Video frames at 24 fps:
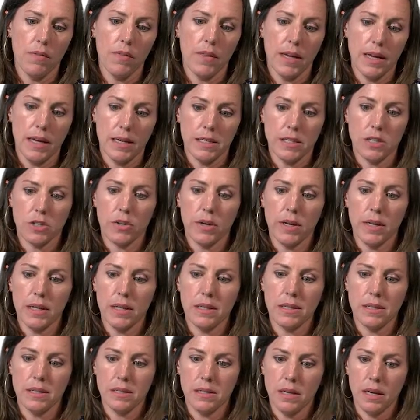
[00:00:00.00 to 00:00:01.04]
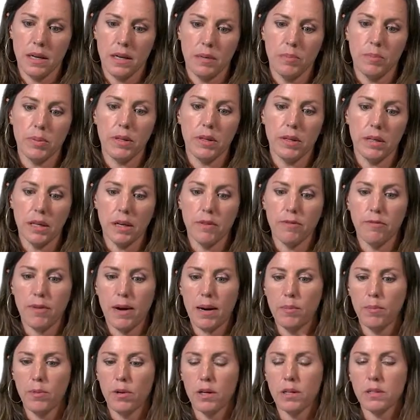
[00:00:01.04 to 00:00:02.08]
the integrated sustainability
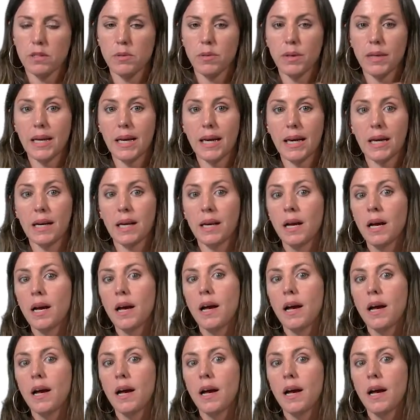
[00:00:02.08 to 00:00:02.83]
framework. So again,